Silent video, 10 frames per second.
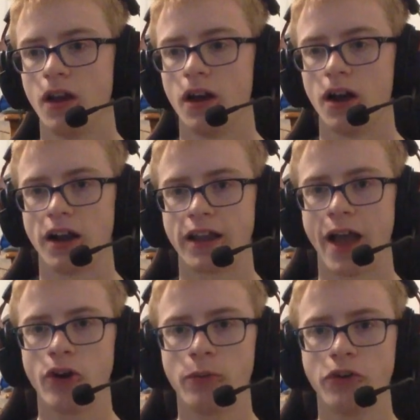A
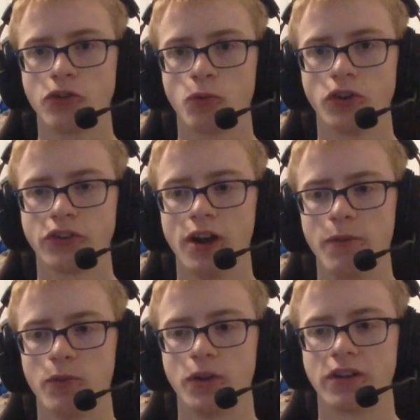counter push World Cup
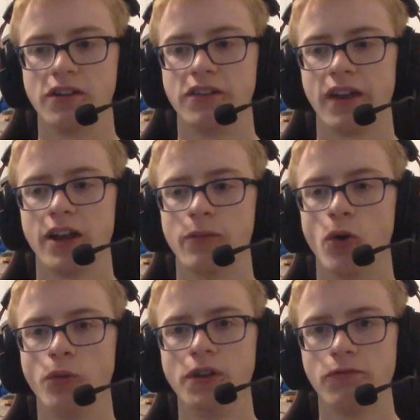would contain of
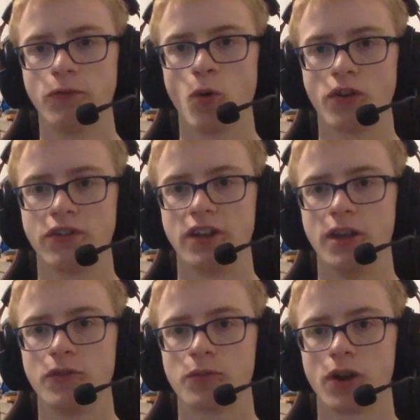only 4
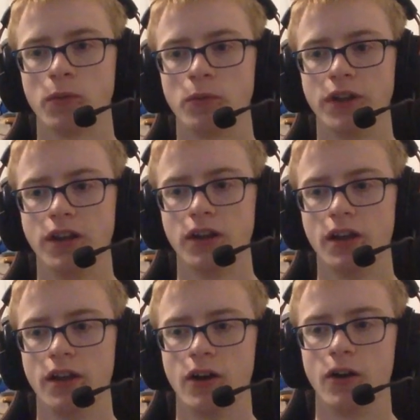teams, probably,
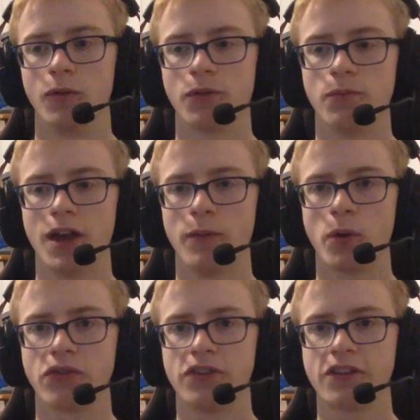with
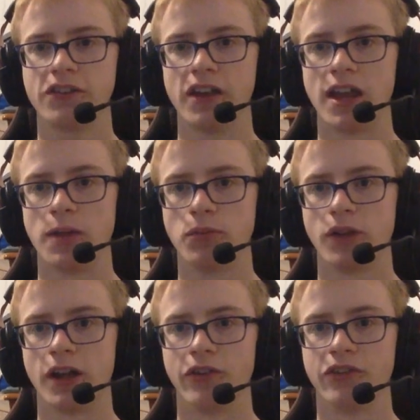about 6 to 8
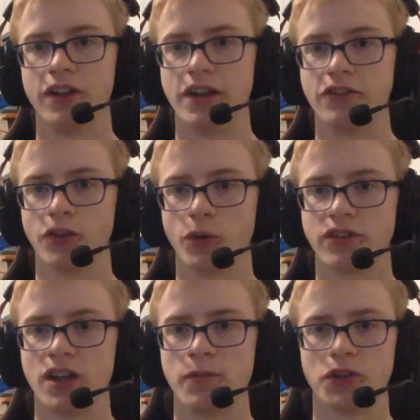players in each of those
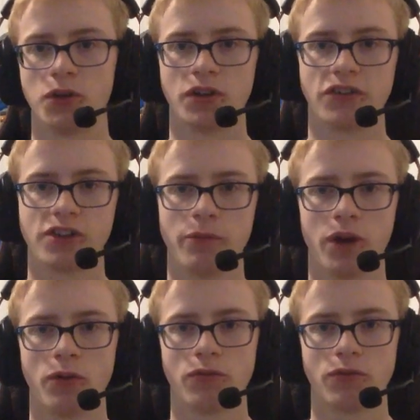teams that you can sub
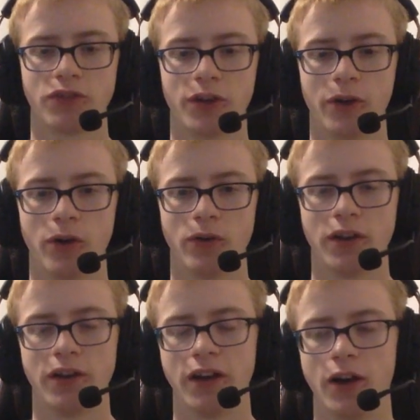out in
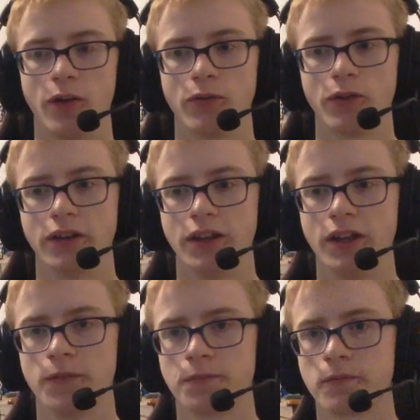and out freely
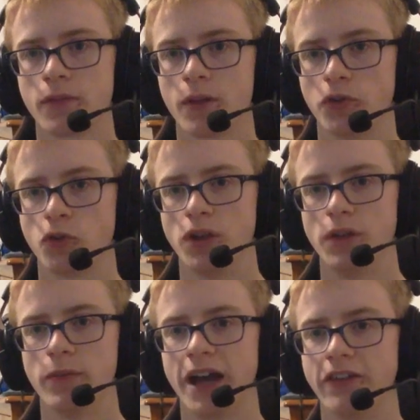between
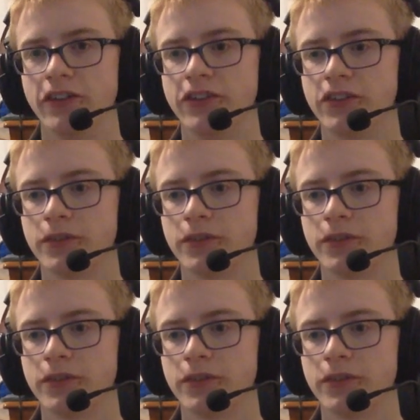matches.